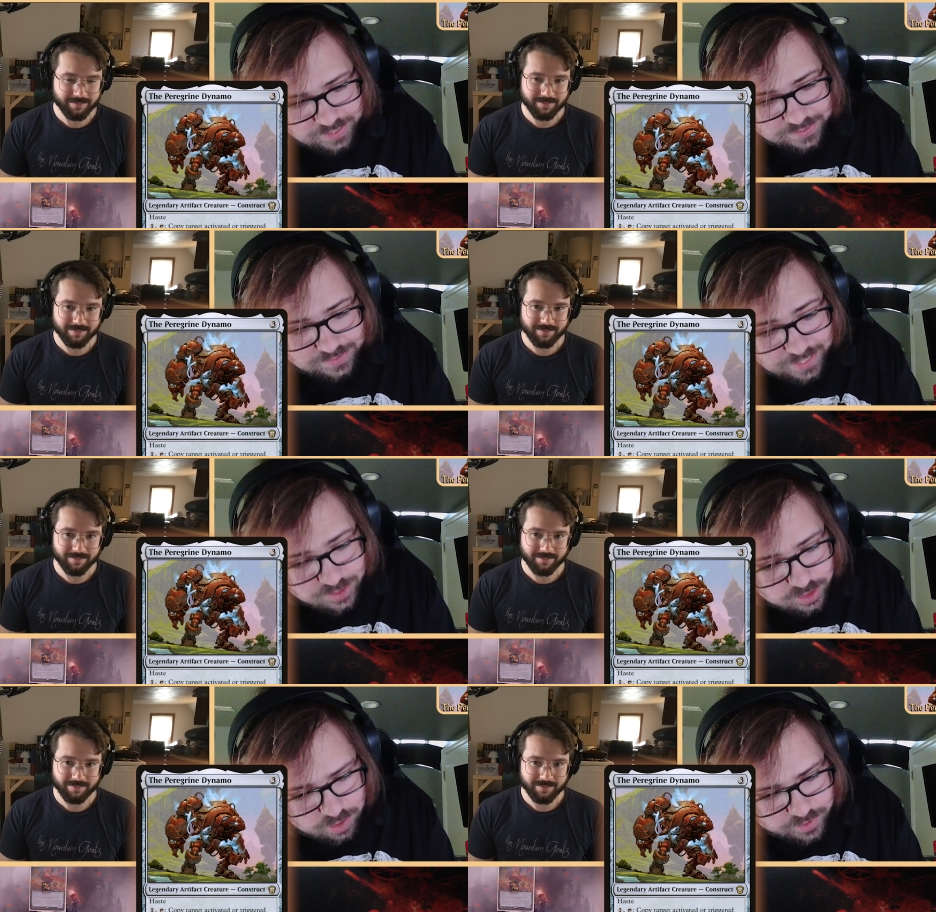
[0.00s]

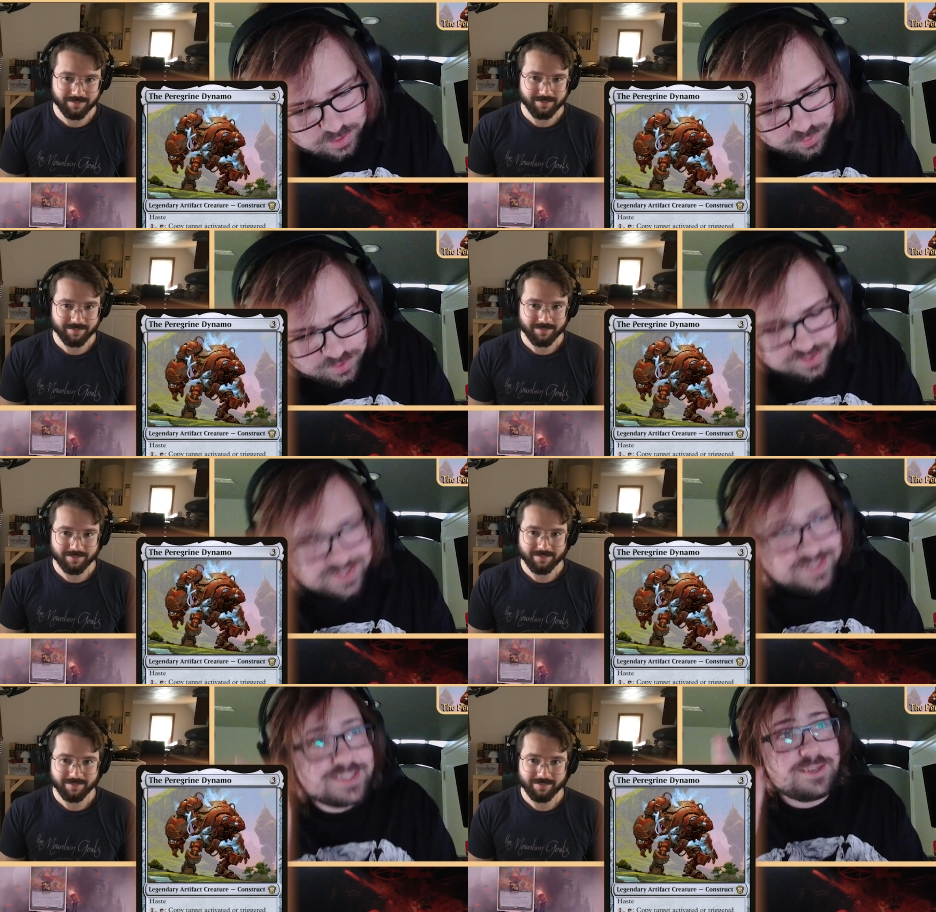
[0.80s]
Speaker 1: legendary source
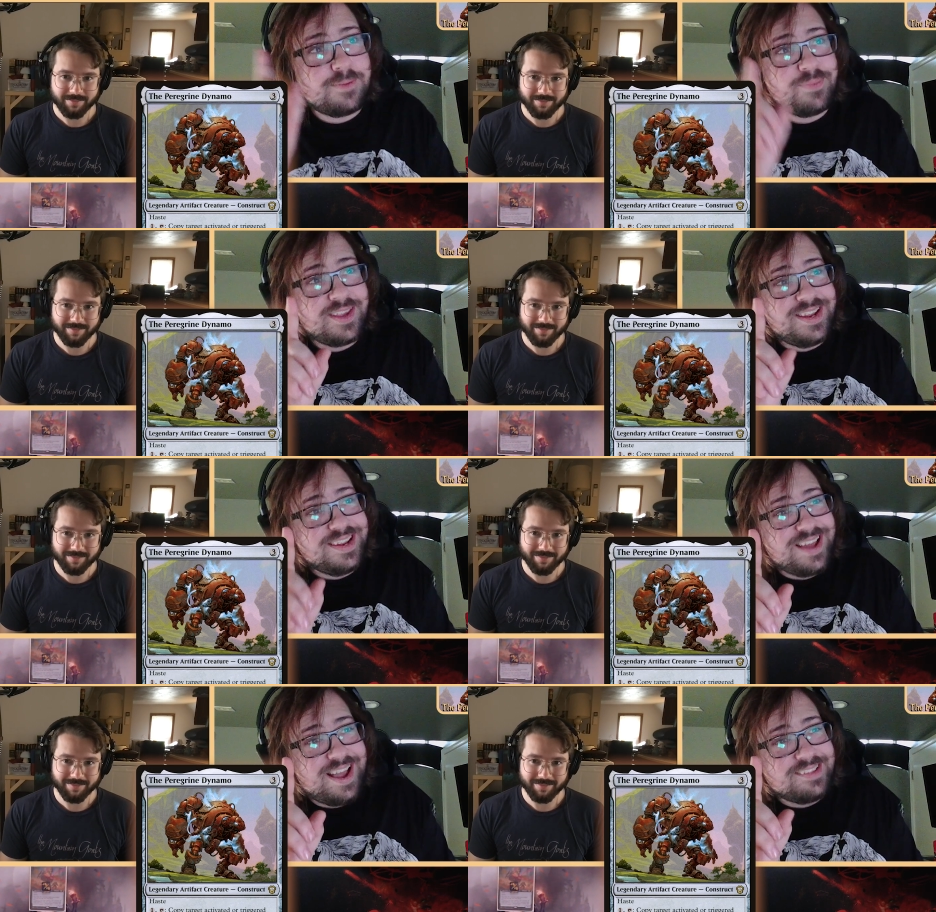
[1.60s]
that is
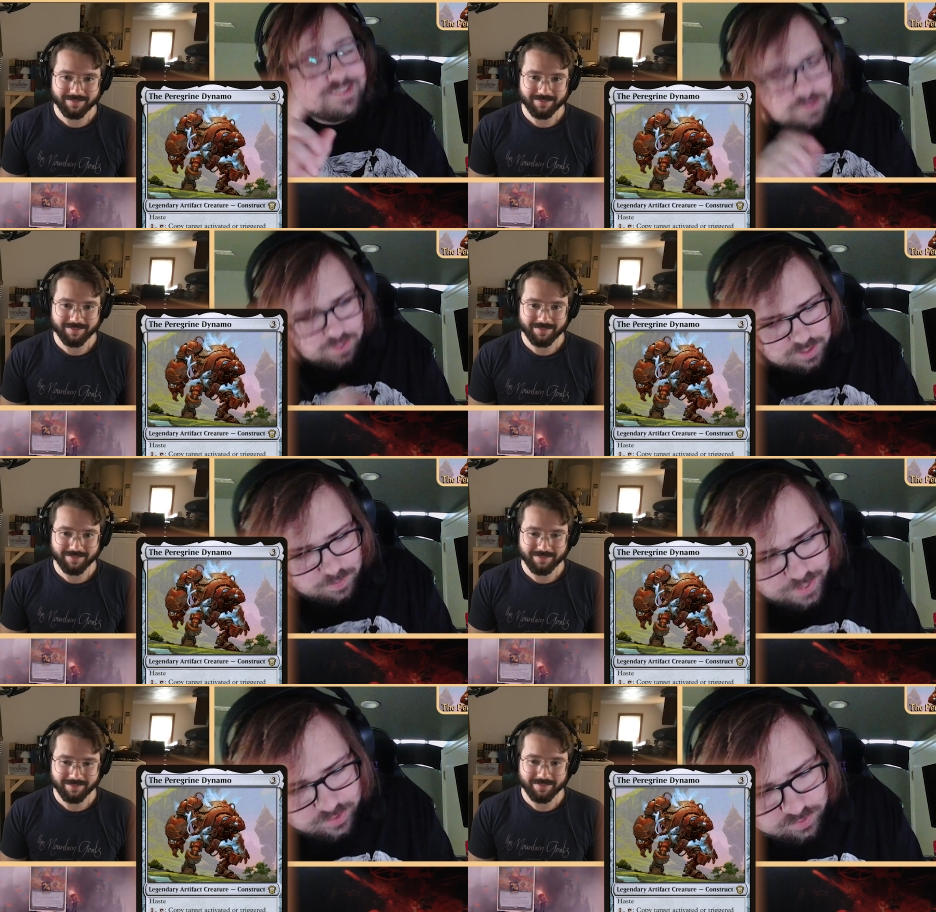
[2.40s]
not a
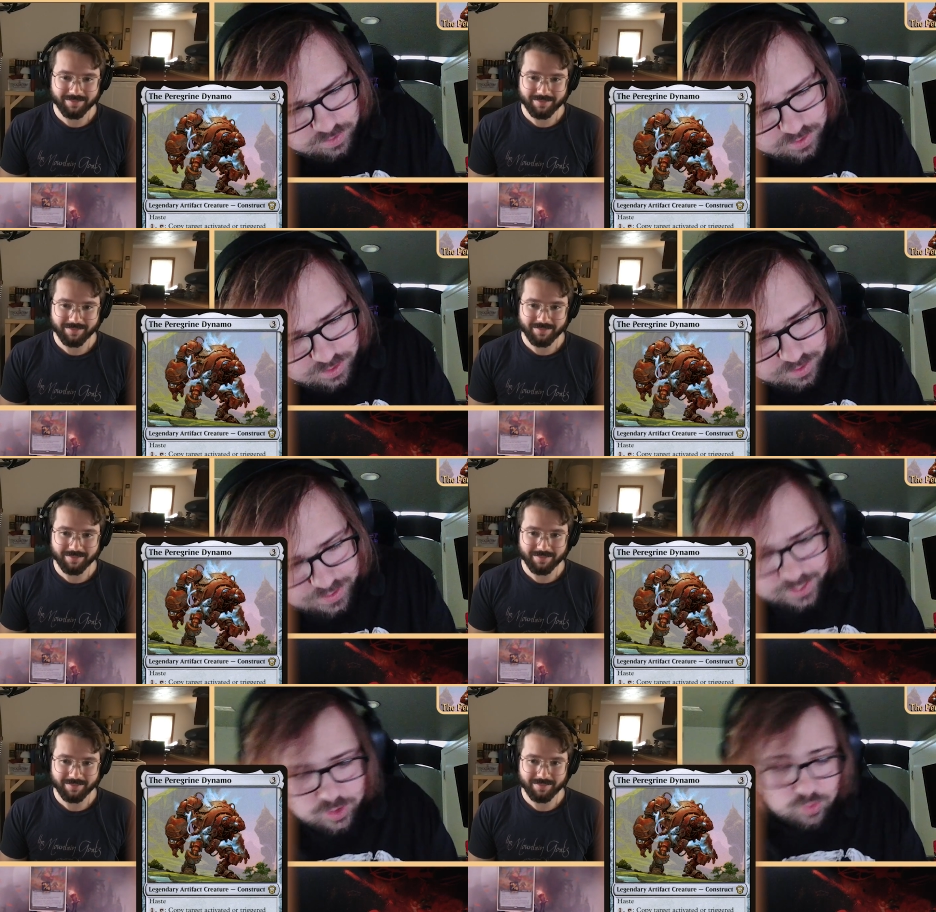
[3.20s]
commander.
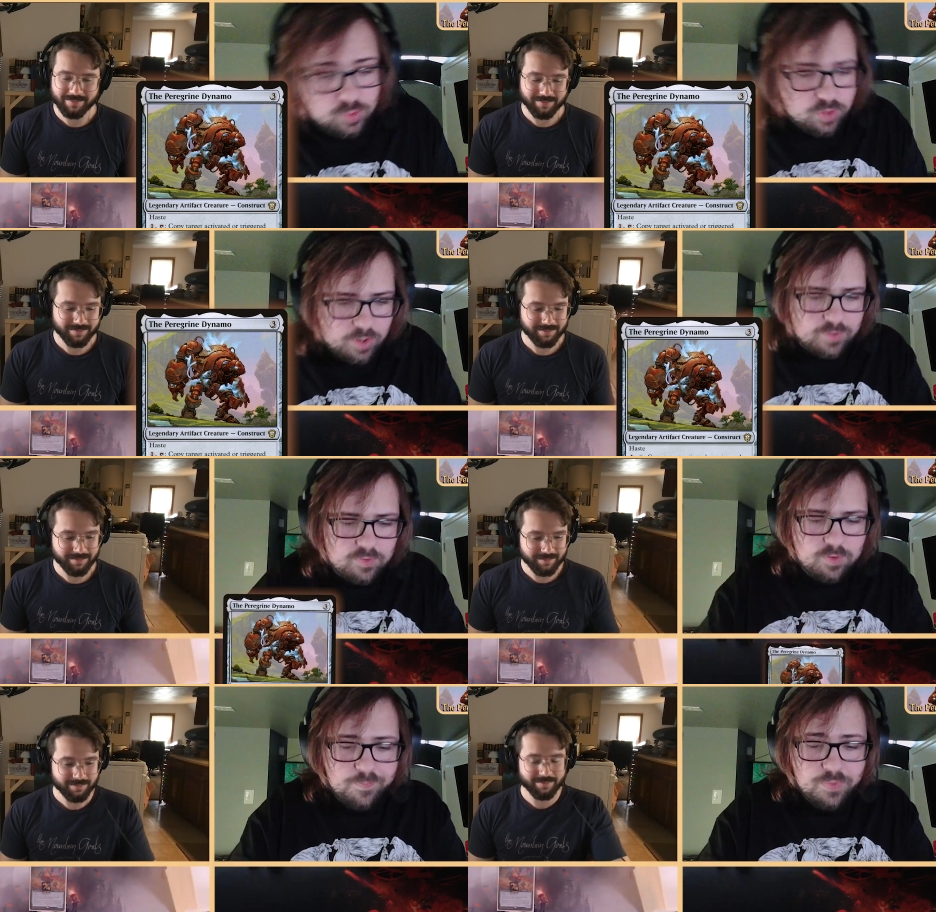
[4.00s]
Um, I can choose new
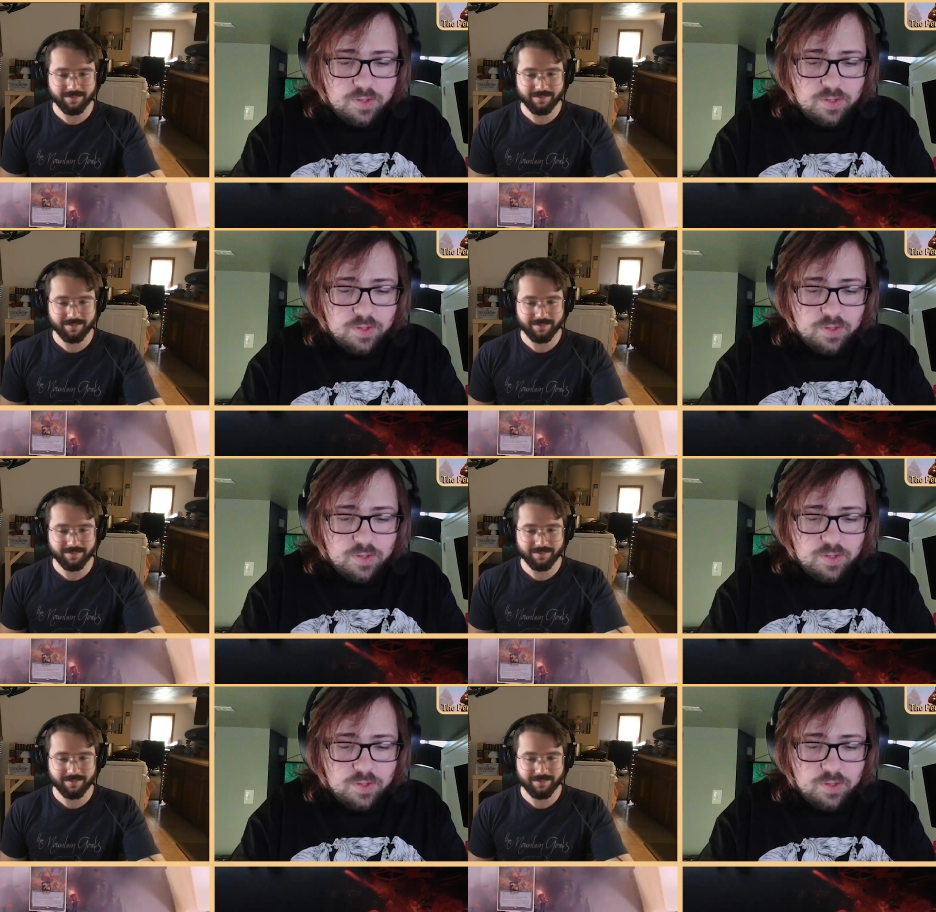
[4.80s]
targets.